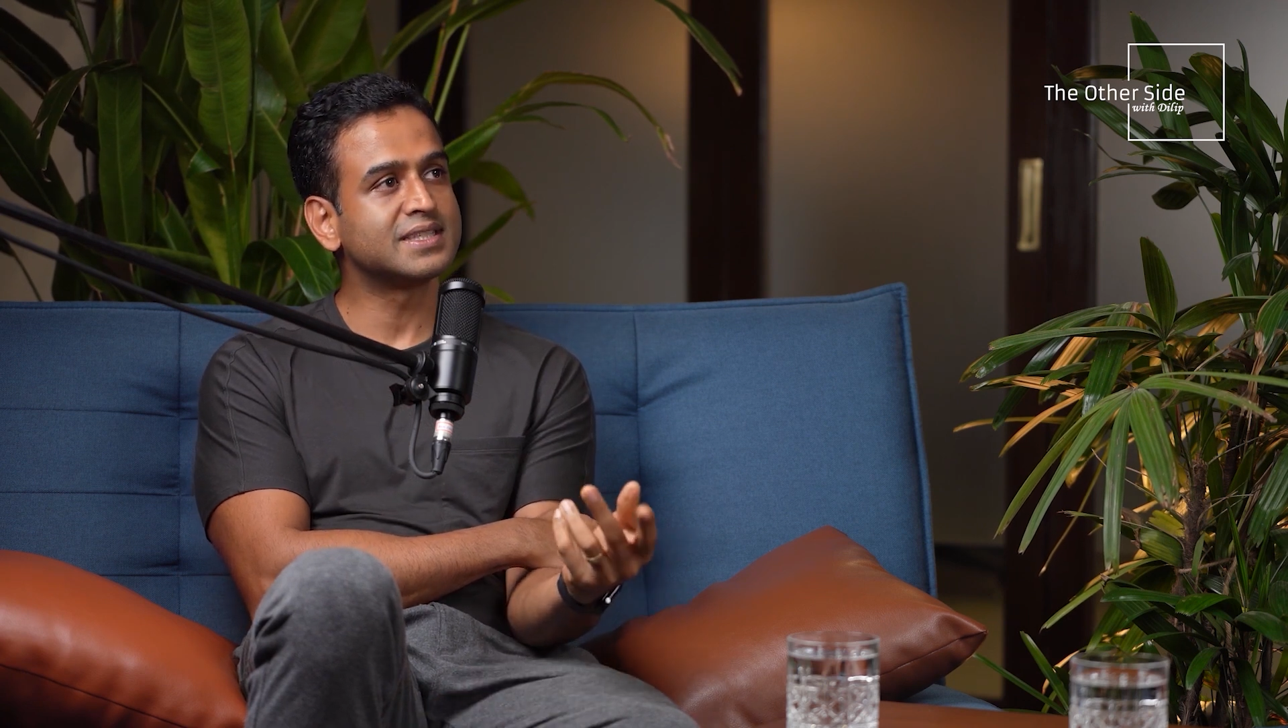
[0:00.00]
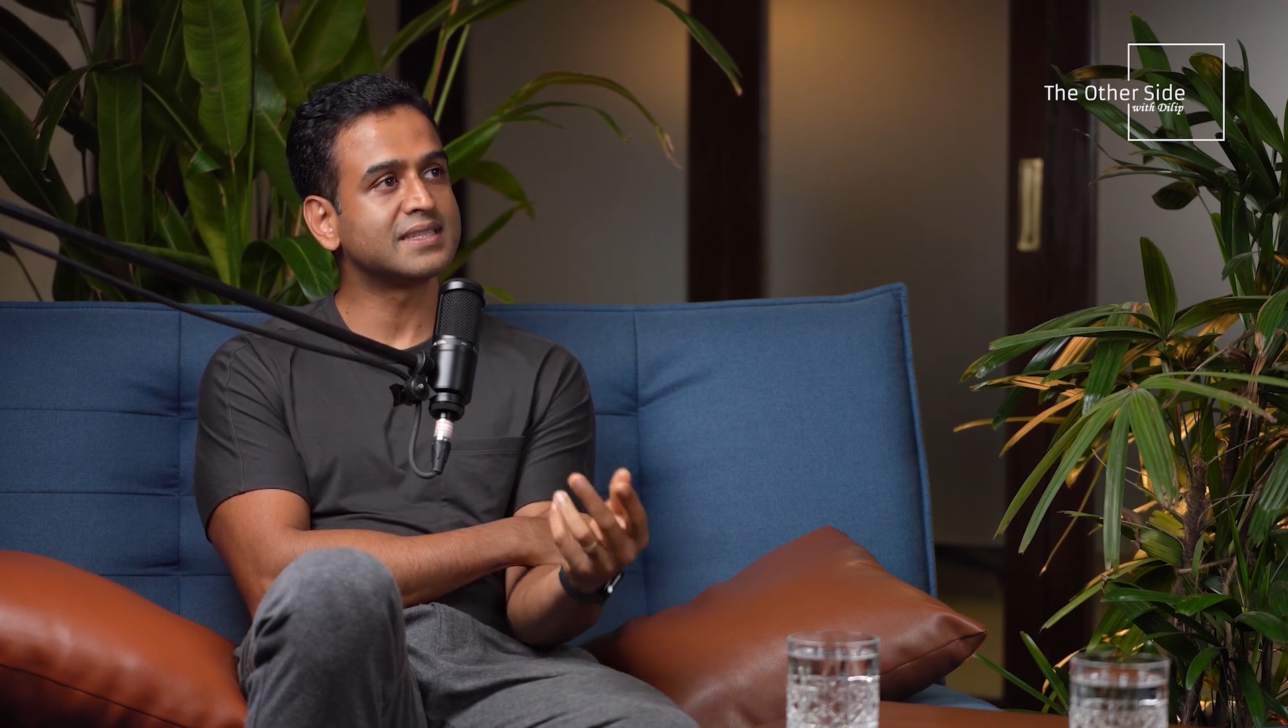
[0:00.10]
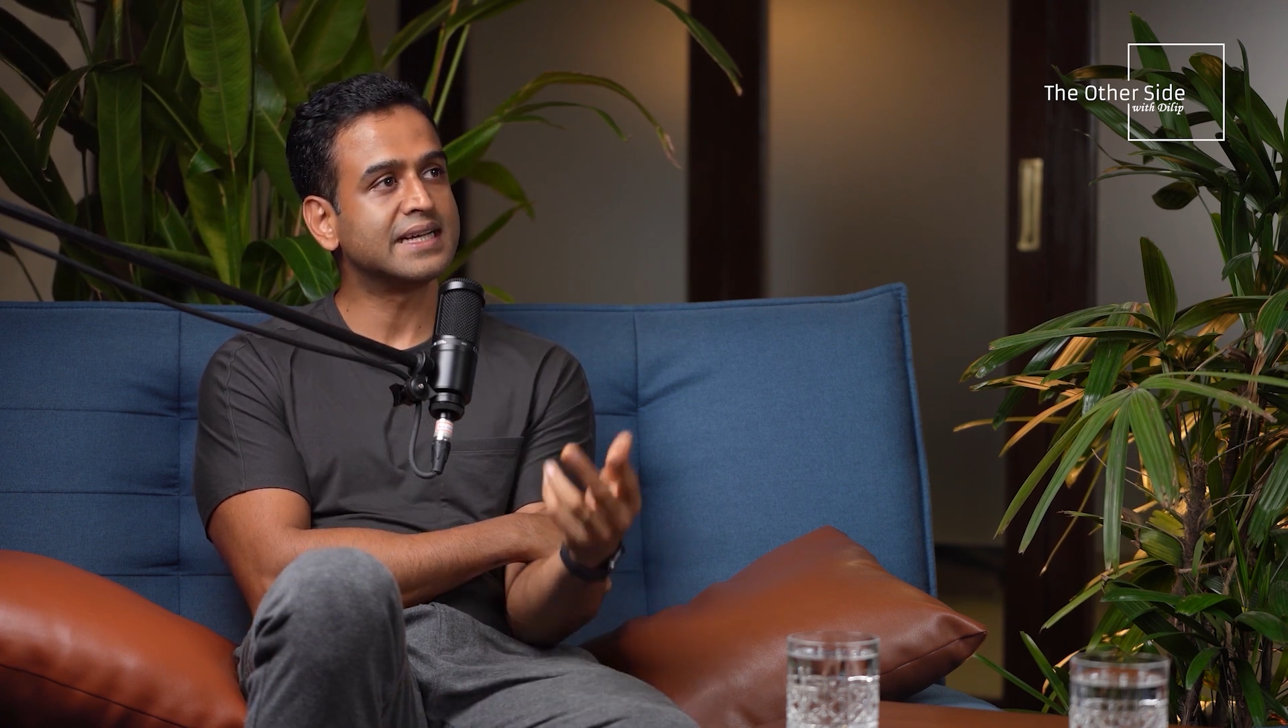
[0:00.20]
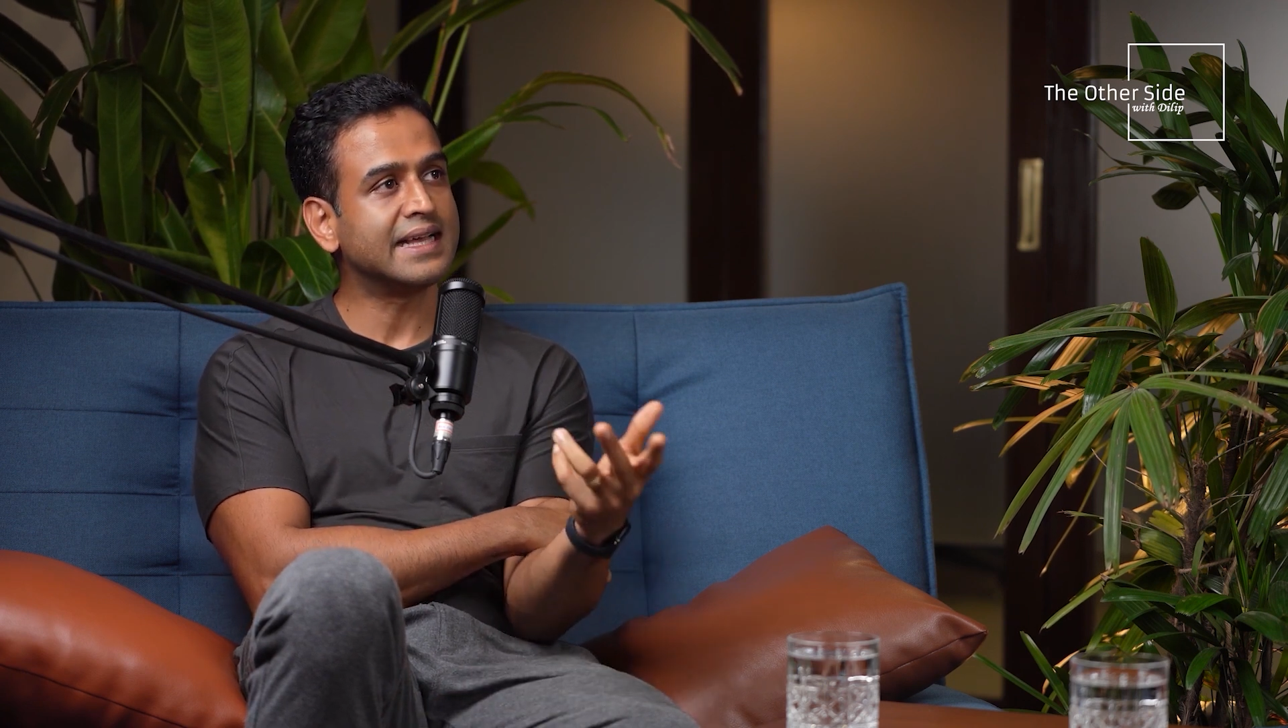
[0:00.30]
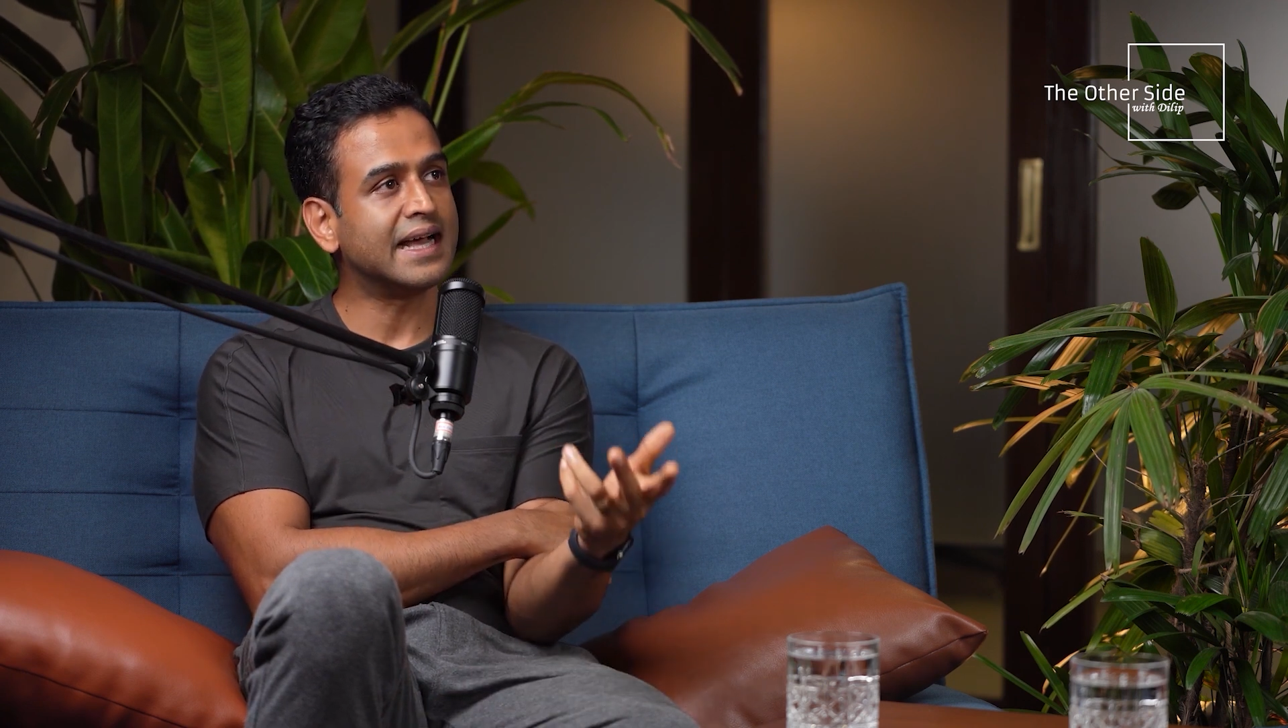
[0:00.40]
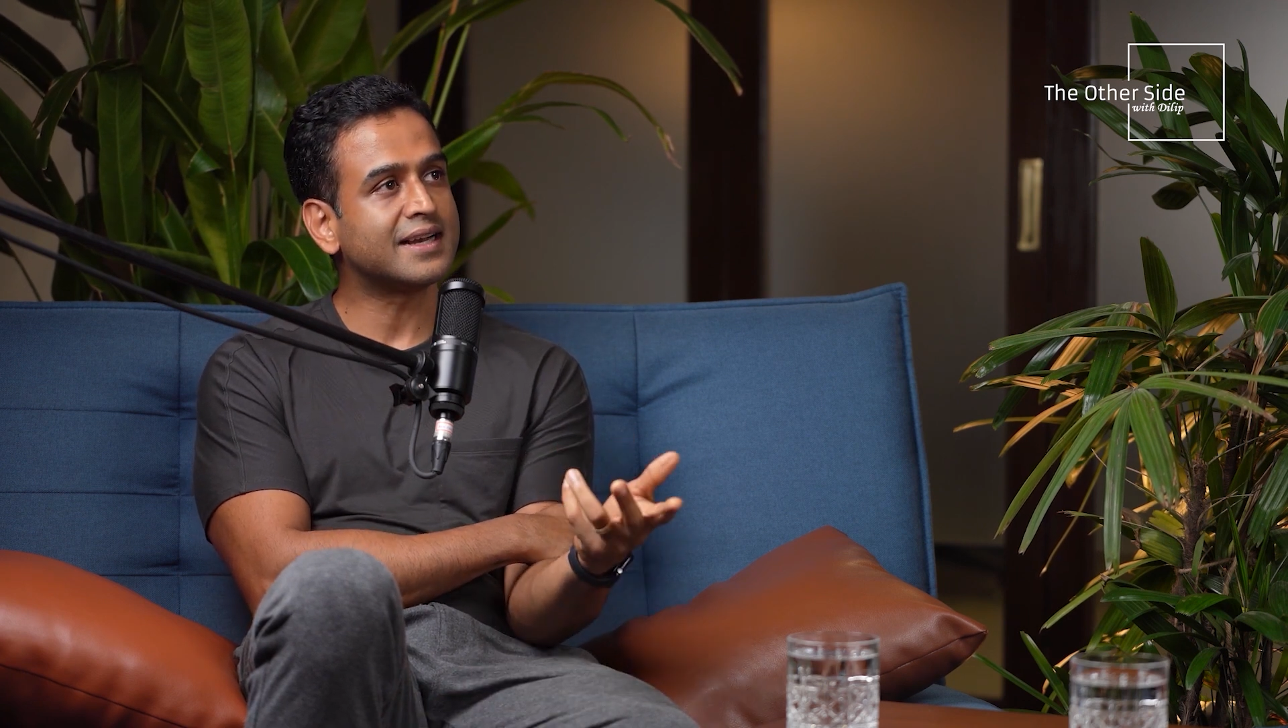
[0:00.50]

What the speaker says: which is getting